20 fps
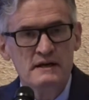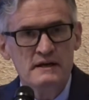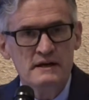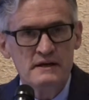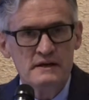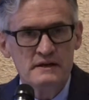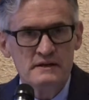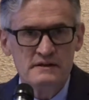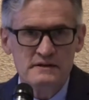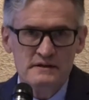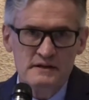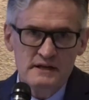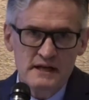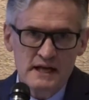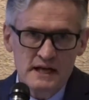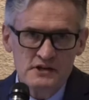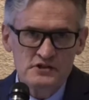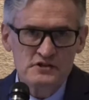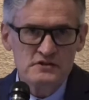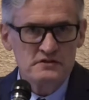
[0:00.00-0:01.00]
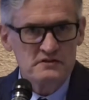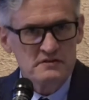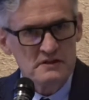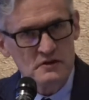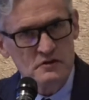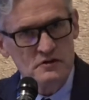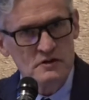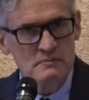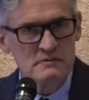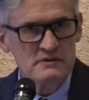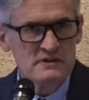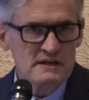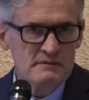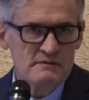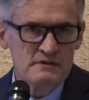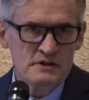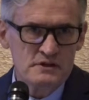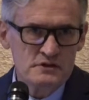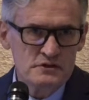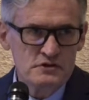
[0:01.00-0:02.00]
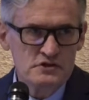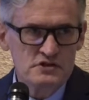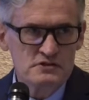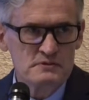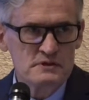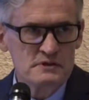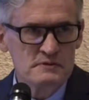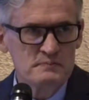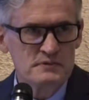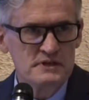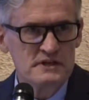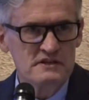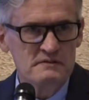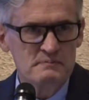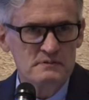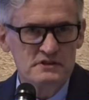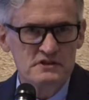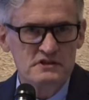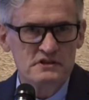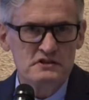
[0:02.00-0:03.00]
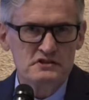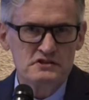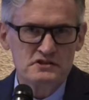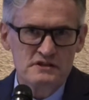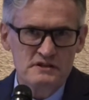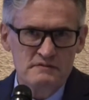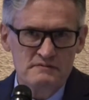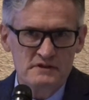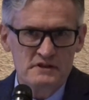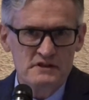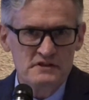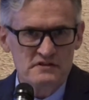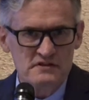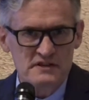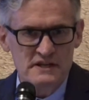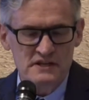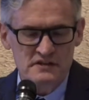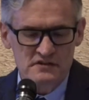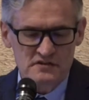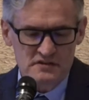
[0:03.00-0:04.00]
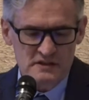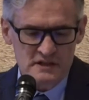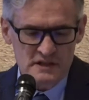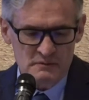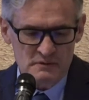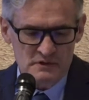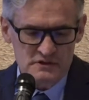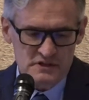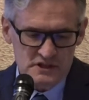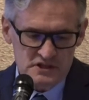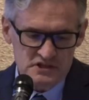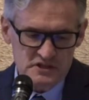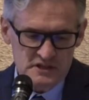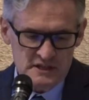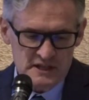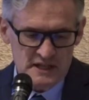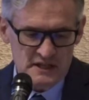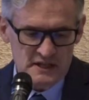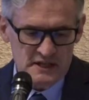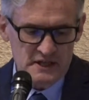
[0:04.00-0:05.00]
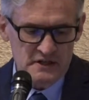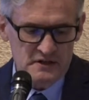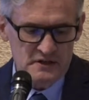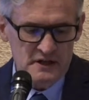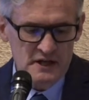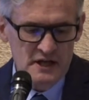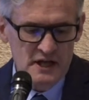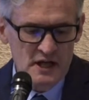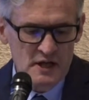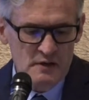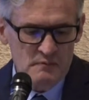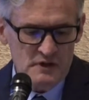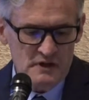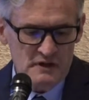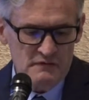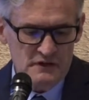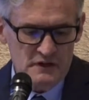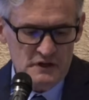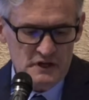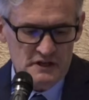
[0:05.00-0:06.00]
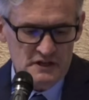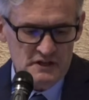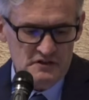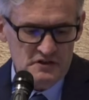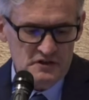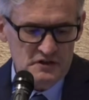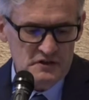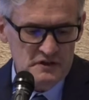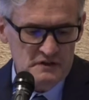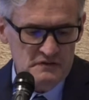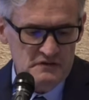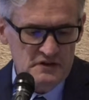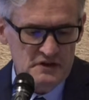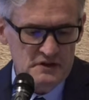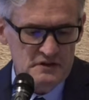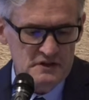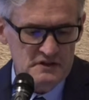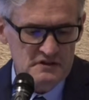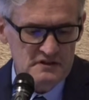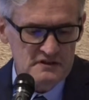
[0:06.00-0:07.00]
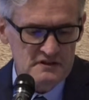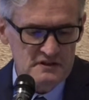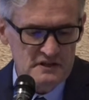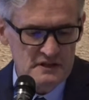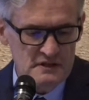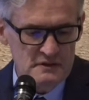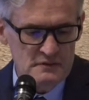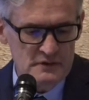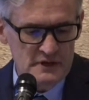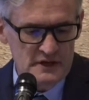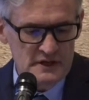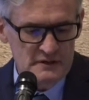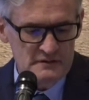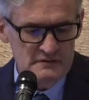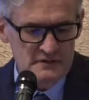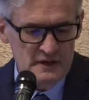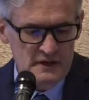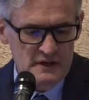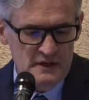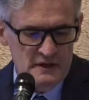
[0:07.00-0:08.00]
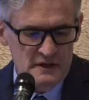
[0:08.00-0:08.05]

And the angiosarcomas have an unusual predisposition to various sites, and I will touch on that later. But if you look at these curves here, this is an array of